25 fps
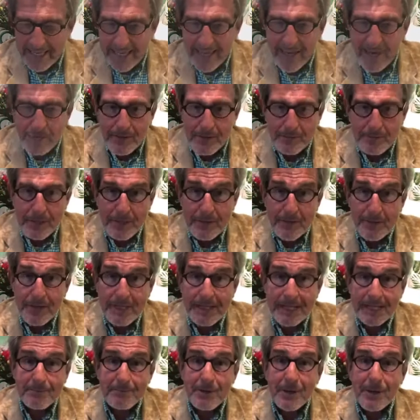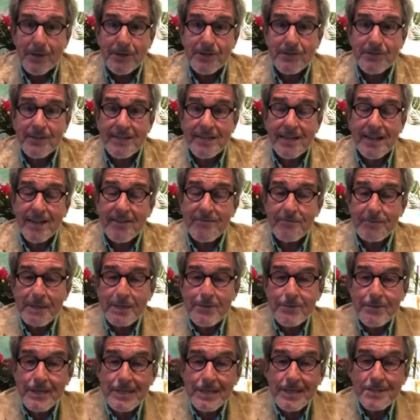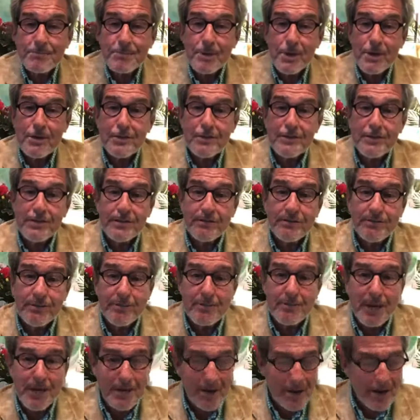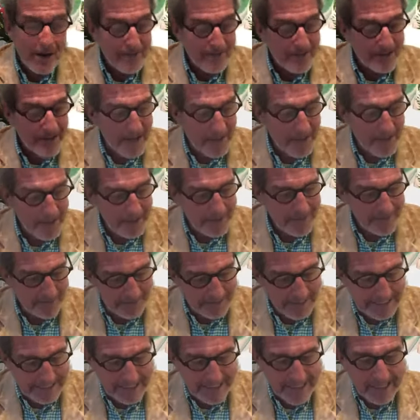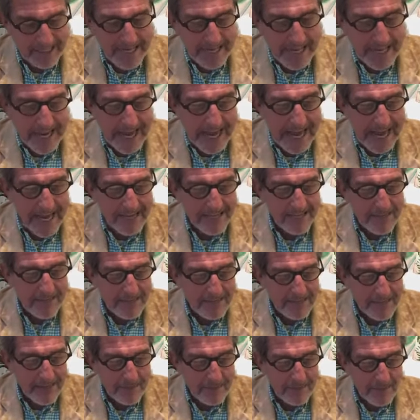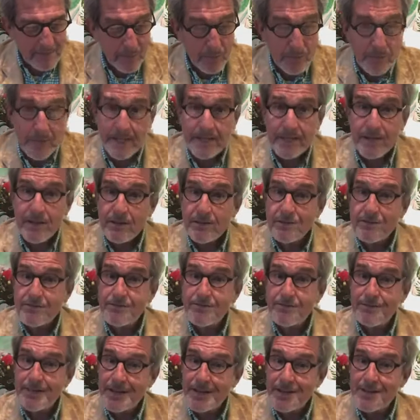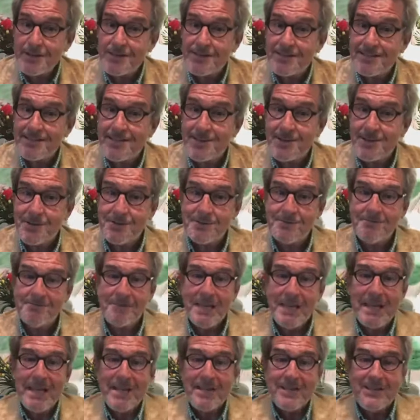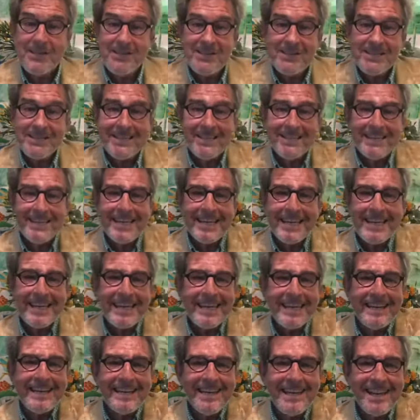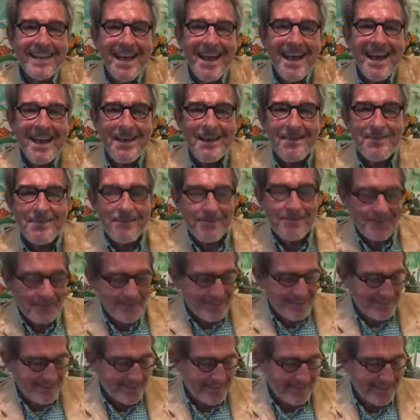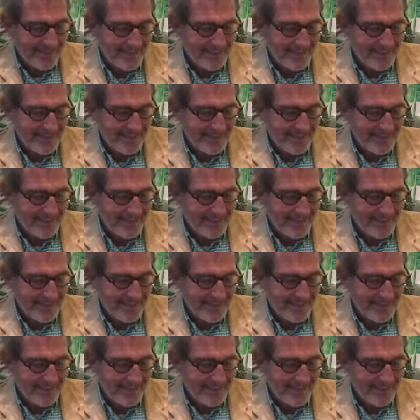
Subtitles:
Yeah, we've been reading poetry now. I've been reading poetry for about half an hour. And we're not finished, so you're still going to get it live